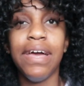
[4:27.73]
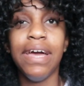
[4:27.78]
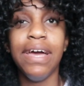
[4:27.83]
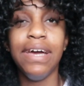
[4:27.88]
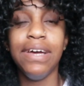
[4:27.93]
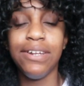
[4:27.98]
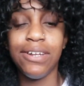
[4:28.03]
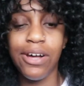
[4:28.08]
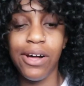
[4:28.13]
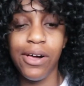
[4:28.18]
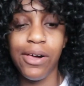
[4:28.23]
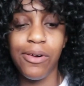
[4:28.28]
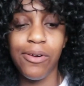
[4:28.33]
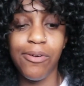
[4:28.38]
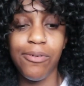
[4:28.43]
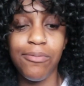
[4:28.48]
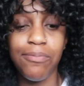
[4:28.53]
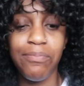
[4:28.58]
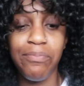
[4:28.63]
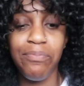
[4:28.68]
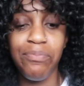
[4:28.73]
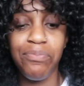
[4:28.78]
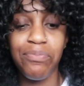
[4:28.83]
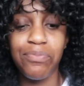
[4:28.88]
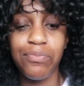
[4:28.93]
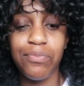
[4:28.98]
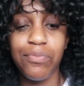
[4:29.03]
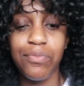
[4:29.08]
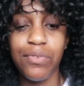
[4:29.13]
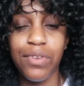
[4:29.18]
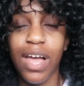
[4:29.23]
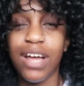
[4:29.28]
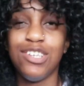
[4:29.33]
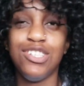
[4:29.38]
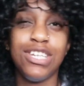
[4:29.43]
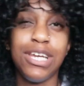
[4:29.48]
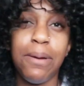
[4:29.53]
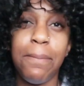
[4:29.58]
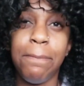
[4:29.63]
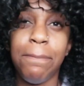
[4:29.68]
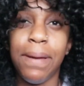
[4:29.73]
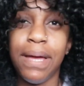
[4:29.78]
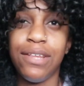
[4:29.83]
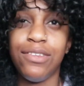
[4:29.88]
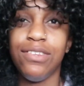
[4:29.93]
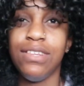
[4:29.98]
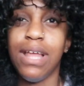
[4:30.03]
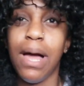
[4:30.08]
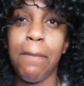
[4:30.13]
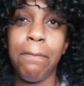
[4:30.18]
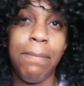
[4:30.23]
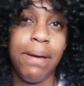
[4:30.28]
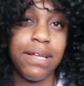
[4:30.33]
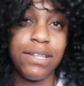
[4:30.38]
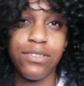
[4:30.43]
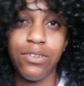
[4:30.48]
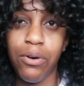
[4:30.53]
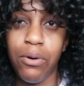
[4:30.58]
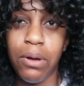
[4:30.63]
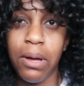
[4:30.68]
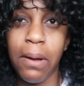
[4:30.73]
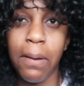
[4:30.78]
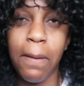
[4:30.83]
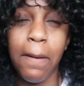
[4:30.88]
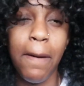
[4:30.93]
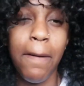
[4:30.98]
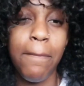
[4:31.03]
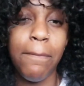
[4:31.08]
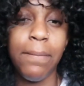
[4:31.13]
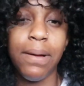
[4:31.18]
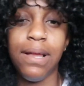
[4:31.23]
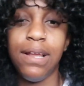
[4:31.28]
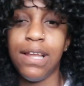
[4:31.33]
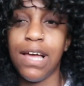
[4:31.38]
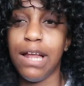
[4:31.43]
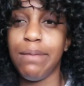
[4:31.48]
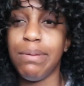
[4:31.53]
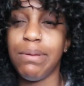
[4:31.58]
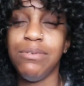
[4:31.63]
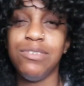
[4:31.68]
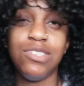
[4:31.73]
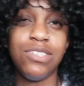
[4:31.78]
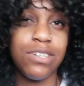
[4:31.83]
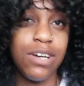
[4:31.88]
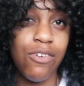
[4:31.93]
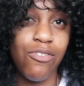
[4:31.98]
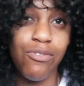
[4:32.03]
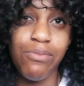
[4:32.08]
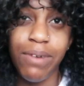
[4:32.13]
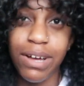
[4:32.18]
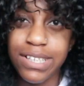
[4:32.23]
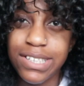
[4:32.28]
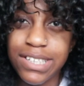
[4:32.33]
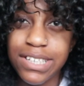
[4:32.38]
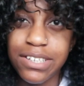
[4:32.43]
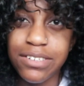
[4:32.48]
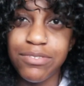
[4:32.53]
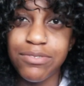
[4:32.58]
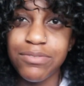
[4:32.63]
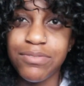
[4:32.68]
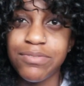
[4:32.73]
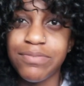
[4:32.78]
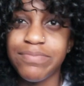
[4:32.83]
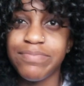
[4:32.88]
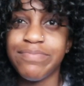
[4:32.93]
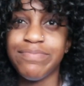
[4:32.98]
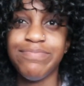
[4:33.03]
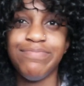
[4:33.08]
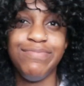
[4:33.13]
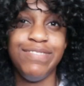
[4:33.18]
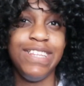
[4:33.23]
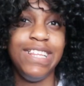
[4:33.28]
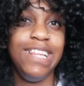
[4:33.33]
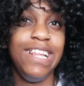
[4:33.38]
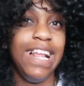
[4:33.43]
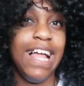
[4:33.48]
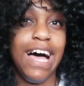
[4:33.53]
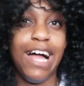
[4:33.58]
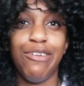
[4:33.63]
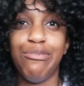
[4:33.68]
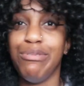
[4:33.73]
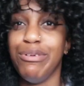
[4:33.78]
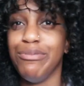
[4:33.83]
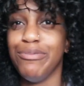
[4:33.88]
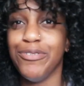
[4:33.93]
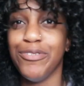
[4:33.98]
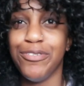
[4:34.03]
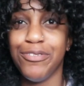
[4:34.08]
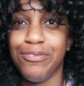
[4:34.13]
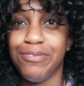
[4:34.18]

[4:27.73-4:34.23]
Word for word: And I should get not picked on, but a lot of people used to come for my teeth. A lot of people.